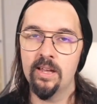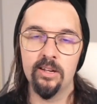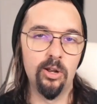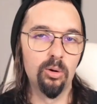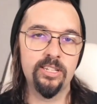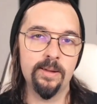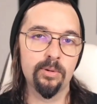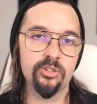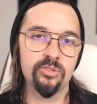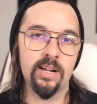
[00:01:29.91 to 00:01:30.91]
No tip
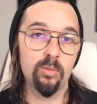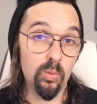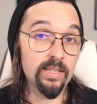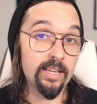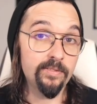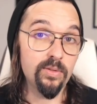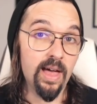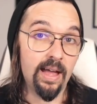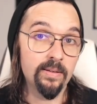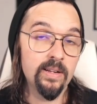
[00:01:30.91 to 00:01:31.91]
or trick will give you
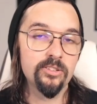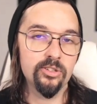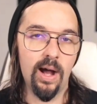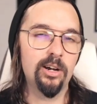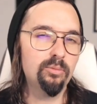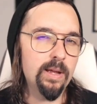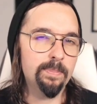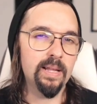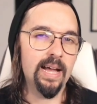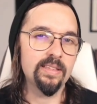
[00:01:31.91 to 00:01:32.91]
that. So how do we
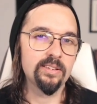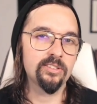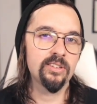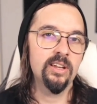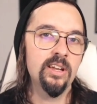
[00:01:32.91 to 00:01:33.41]
apply this?